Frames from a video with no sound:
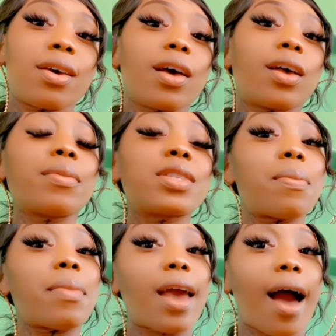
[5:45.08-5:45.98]
Come to
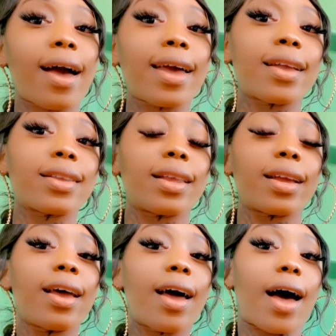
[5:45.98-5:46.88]
me. I handle it.
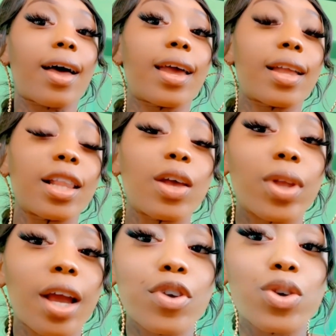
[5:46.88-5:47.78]
I handle it.
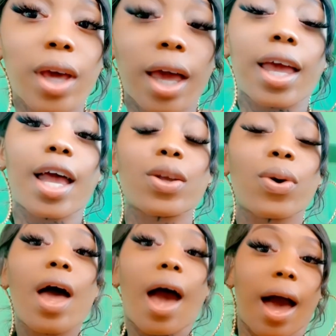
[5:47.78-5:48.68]
Whatever you can't handle,
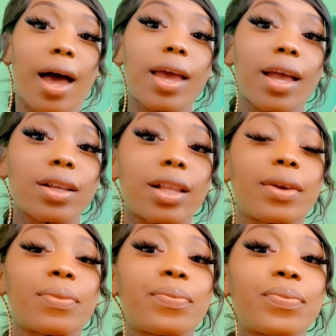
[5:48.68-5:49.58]
I handle it.
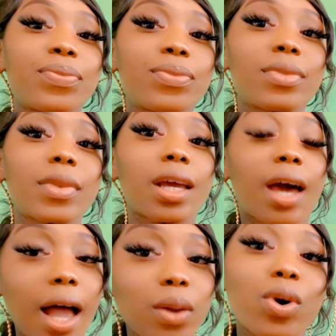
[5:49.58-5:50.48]

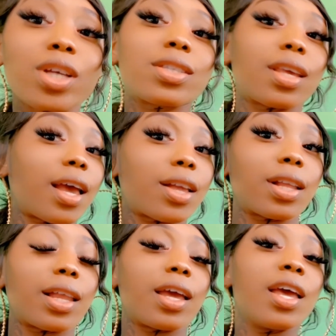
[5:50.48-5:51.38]
God wants to handle
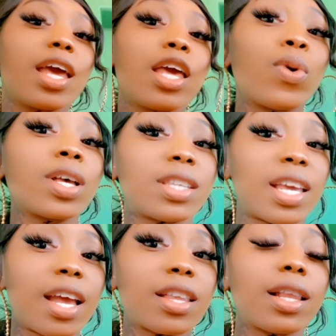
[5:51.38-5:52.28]
it. He wants to
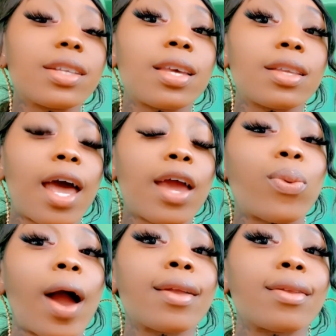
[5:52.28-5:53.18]
handle it today,
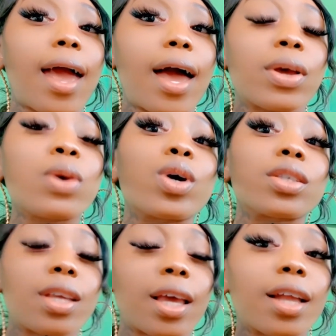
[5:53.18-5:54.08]
right now. He wants
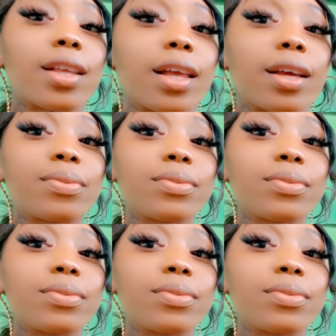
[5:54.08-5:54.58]
to handle it.